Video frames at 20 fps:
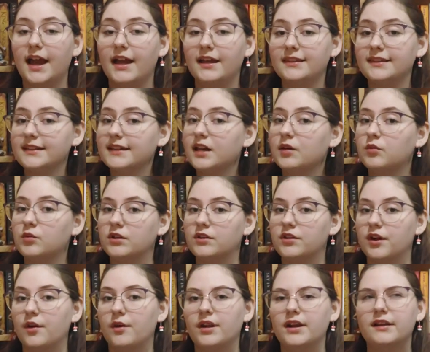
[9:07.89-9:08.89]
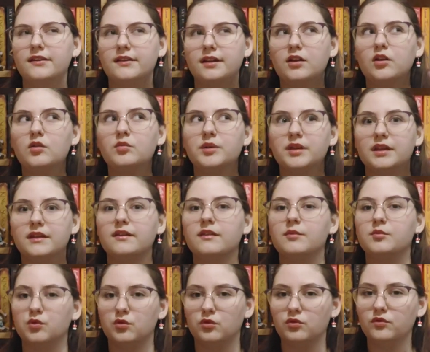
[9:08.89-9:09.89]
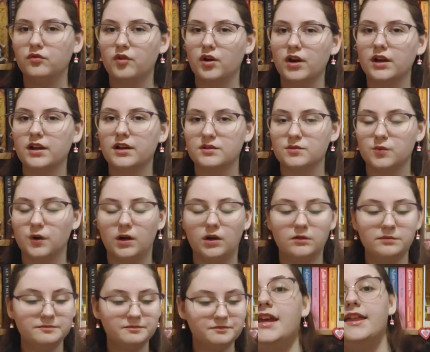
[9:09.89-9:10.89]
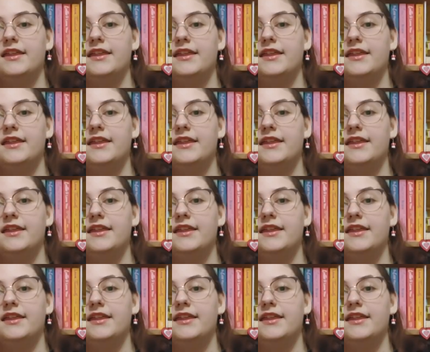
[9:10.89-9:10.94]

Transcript: I think I will though, and I think I'll be in the mood for it as well.